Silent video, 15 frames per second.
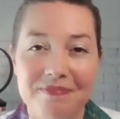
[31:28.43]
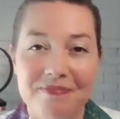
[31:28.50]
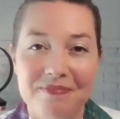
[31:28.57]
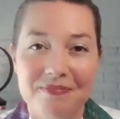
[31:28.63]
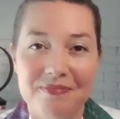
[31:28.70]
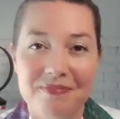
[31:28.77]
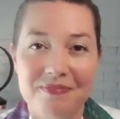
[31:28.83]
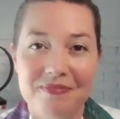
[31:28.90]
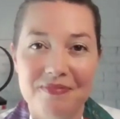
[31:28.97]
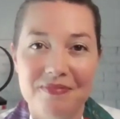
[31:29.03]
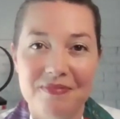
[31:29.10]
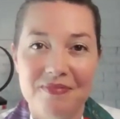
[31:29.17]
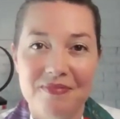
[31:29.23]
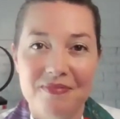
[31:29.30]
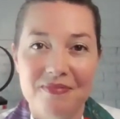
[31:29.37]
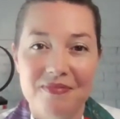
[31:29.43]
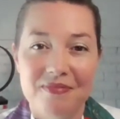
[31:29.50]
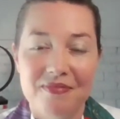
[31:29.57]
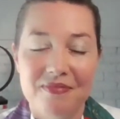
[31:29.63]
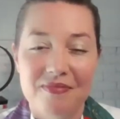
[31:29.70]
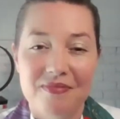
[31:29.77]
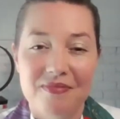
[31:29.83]

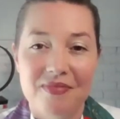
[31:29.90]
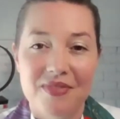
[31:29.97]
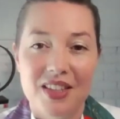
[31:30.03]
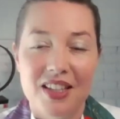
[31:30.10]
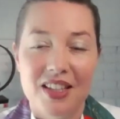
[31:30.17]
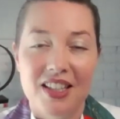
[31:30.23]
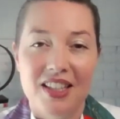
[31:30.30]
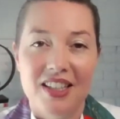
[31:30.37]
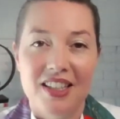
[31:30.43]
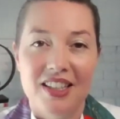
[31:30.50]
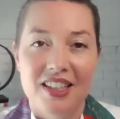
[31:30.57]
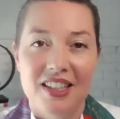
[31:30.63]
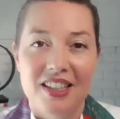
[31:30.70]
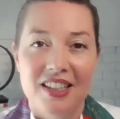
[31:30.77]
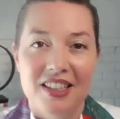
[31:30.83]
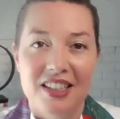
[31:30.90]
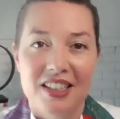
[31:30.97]
No one is speaking in this clip.